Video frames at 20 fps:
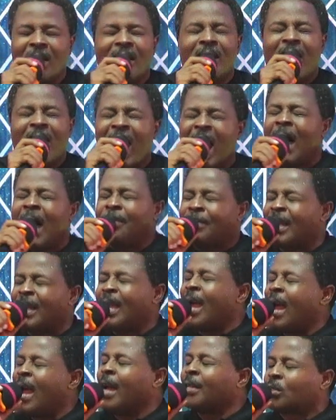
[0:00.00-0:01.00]
I'm
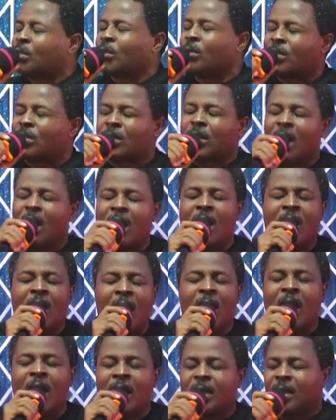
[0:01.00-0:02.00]
here to
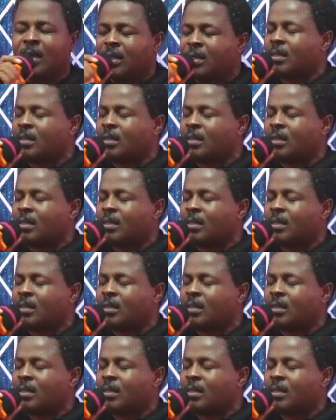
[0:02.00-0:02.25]
take it.